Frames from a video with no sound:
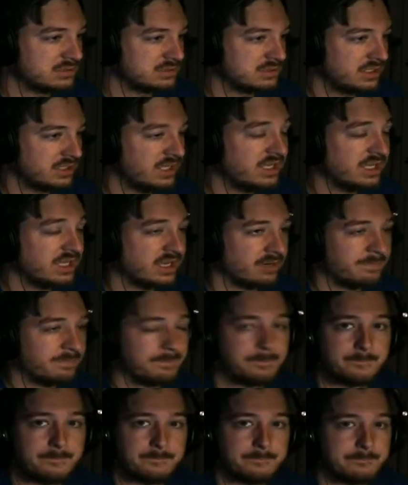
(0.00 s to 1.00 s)
In here.
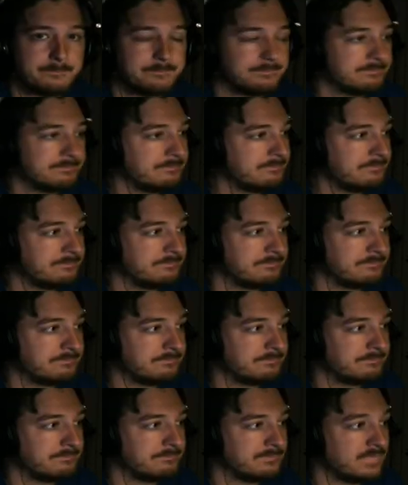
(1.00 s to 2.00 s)

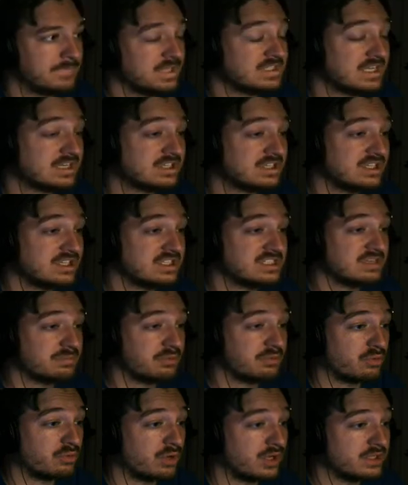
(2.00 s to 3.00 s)
It's actually a
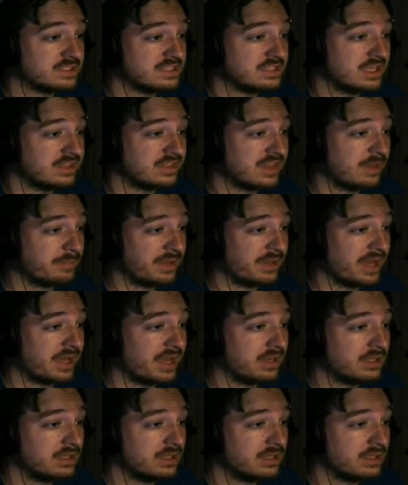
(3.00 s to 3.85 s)
simple one. It's not that bad.